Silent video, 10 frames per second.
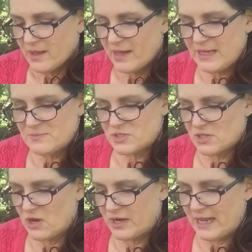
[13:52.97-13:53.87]
I am
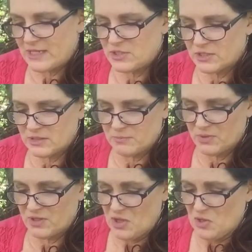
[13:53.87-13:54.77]
sorry I took the
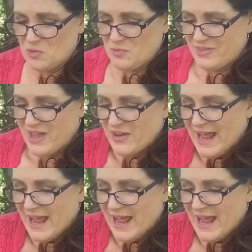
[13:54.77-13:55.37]
book home without